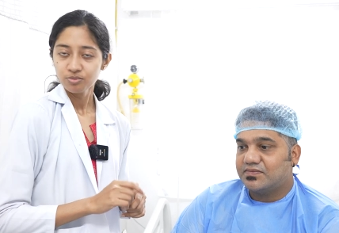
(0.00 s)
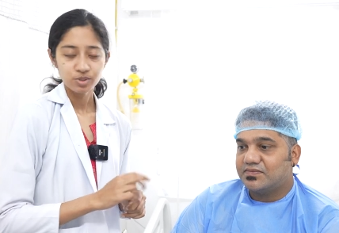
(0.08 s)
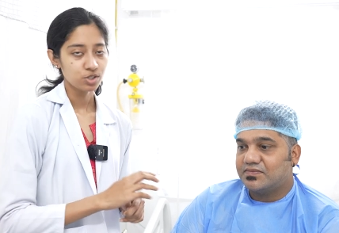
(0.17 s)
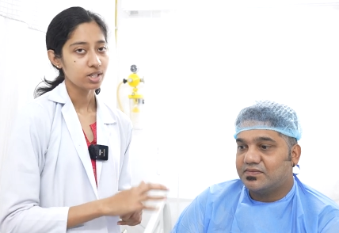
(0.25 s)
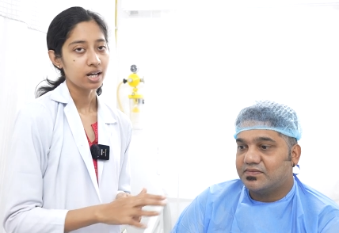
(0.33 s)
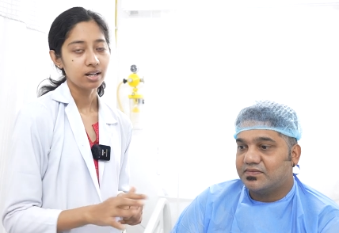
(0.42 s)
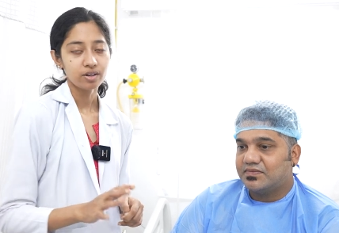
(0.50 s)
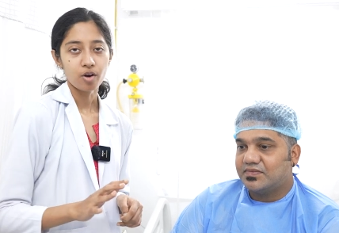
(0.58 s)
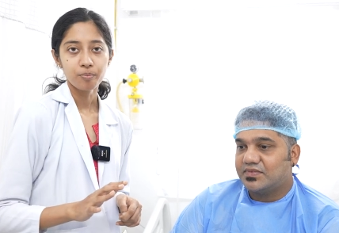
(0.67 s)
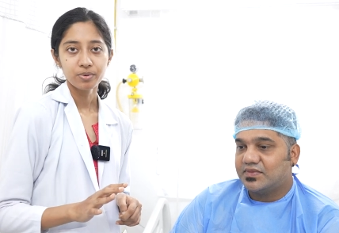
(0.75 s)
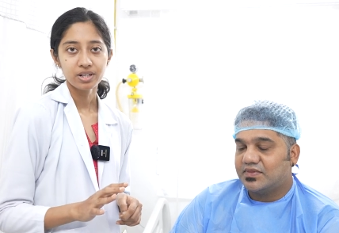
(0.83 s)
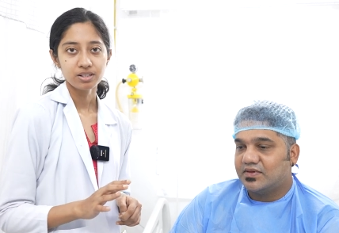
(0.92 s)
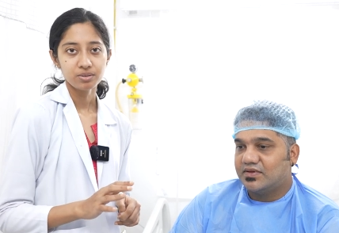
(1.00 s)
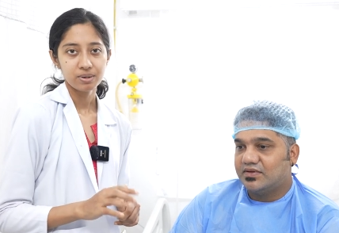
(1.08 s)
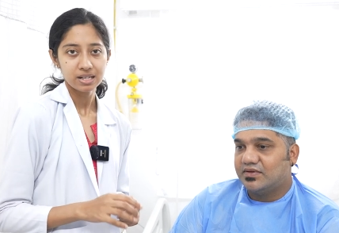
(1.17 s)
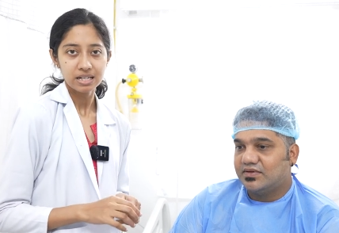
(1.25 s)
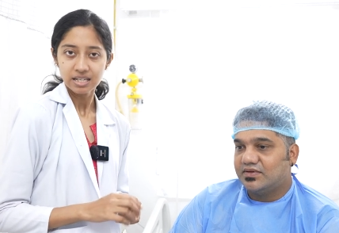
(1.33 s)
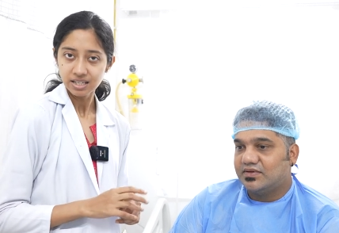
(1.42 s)
Speaker 1: which he
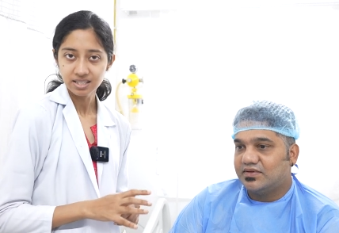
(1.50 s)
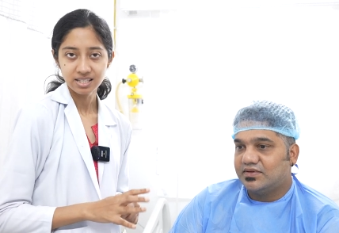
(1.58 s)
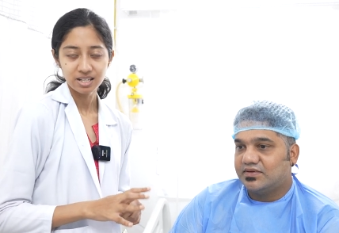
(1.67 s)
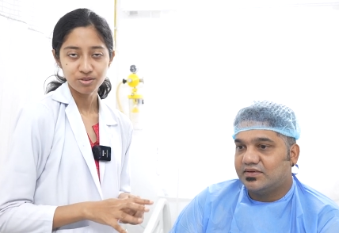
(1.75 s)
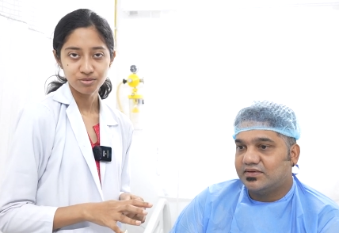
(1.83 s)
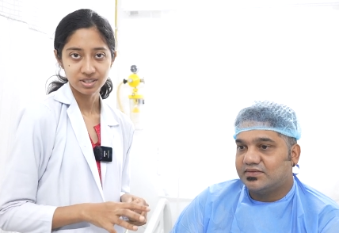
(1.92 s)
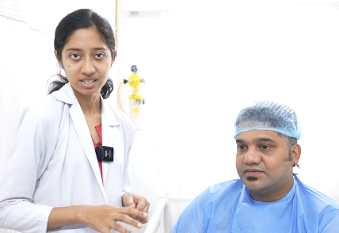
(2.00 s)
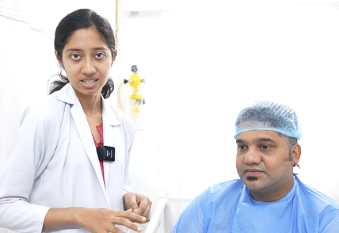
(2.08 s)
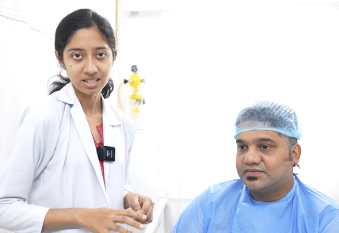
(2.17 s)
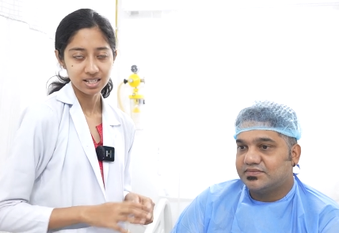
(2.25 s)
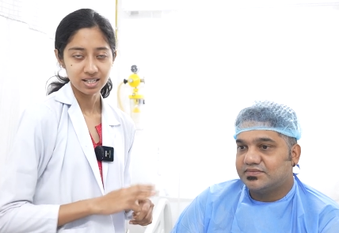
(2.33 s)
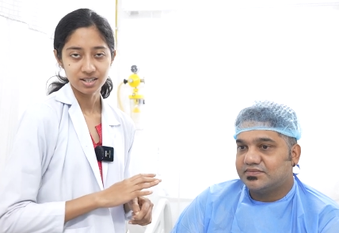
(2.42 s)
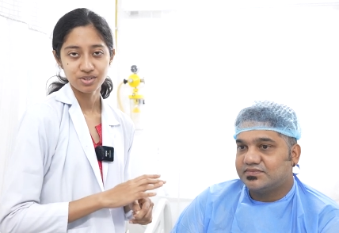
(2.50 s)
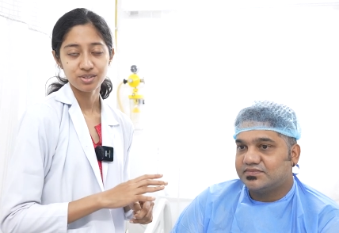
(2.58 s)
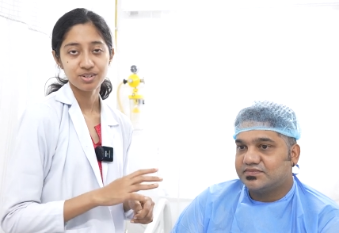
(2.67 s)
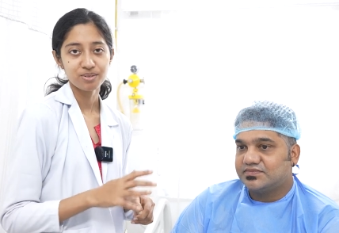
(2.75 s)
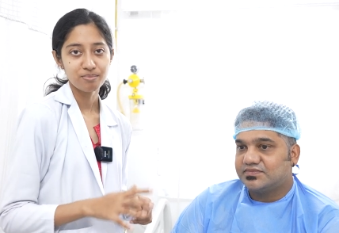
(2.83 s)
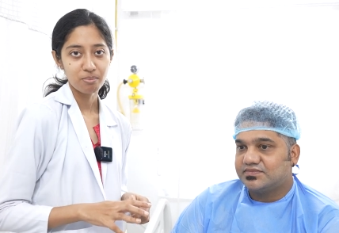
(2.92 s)
operated in his infancy. He
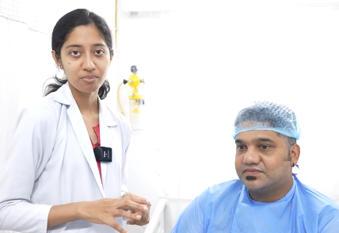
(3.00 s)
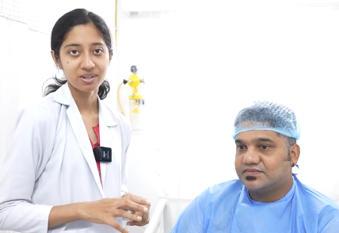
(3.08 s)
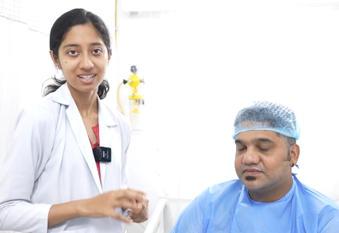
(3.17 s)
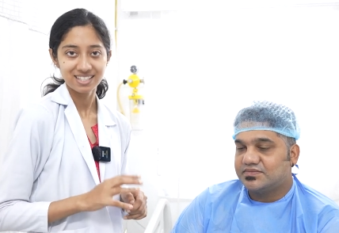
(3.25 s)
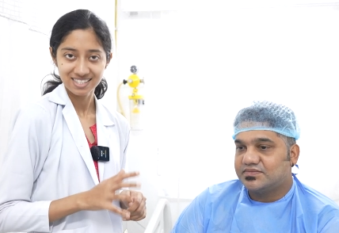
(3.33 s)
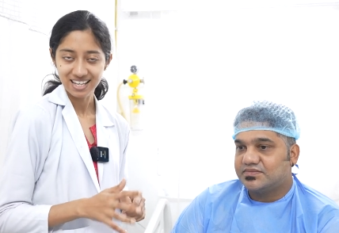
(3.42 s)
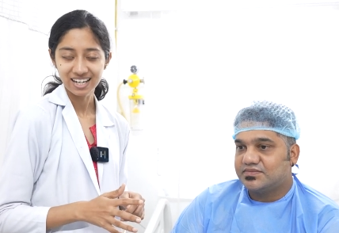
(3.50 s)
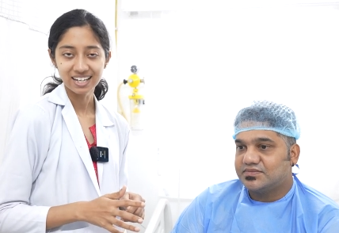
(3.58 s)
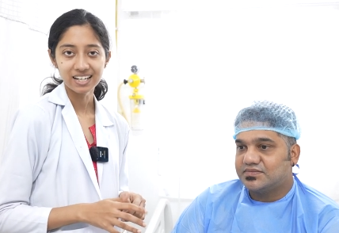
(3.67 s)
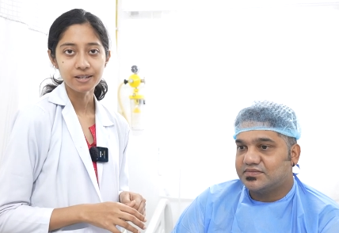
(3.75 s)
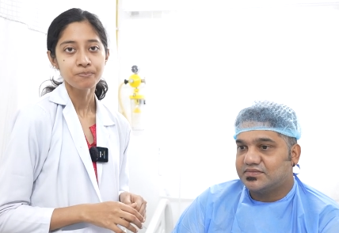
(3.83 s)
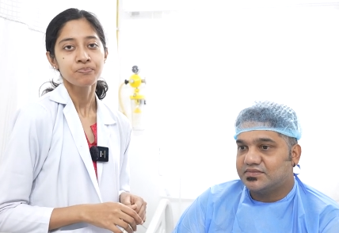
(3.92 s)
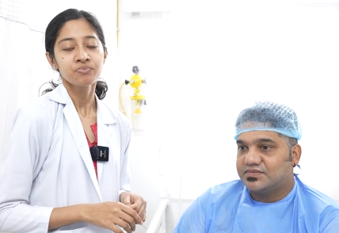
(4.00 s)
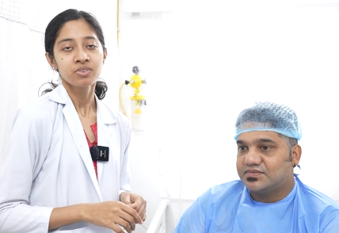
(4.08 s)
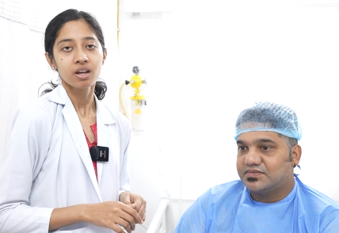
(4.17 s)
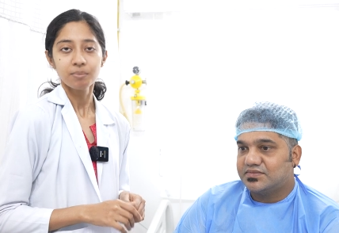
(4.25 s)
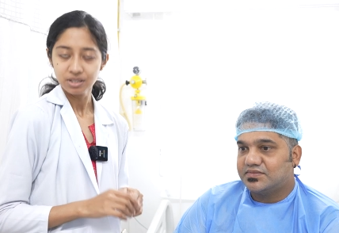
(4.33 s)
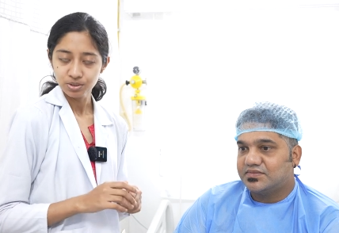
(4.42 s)
doesn't remember exactly,
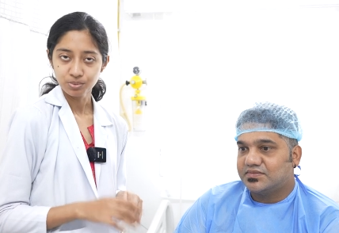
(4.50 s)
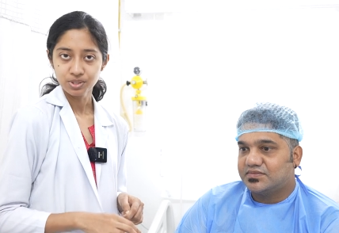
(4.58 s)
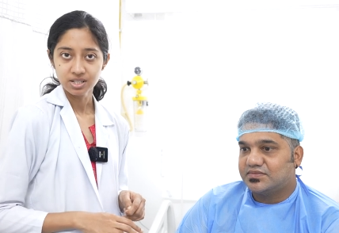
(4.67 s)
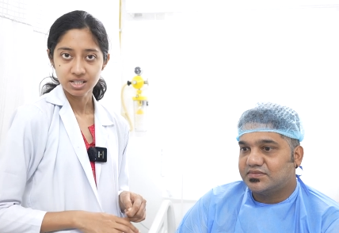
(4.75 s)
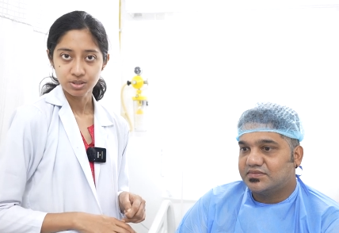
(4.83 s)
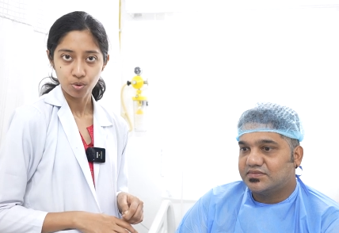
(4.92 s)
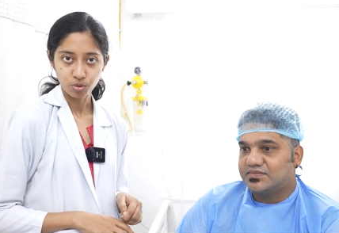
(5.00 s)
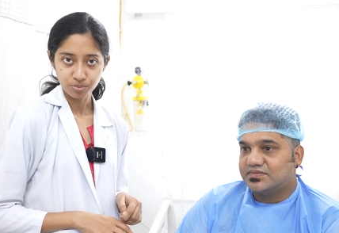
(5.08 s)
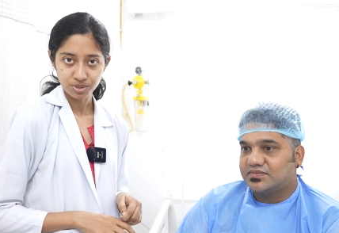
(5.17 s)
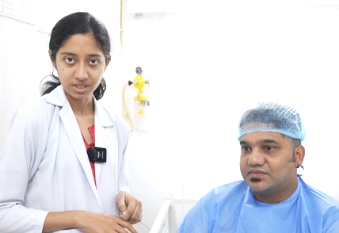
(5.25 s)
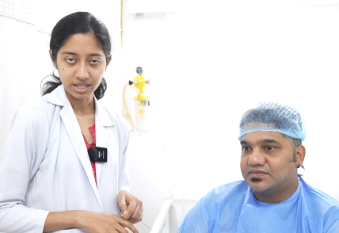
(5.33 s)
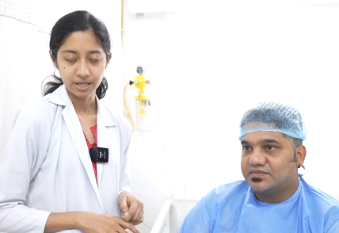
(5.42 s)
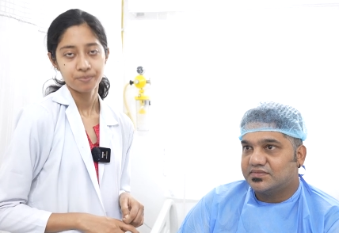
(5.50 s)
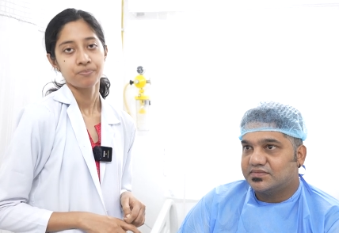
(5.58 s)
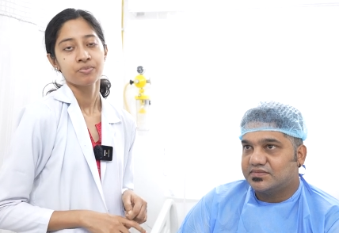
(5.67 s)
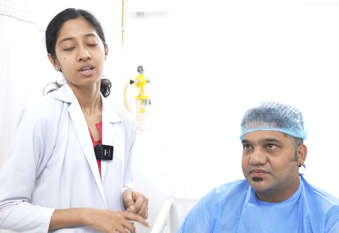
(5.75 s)
but it was in his home state.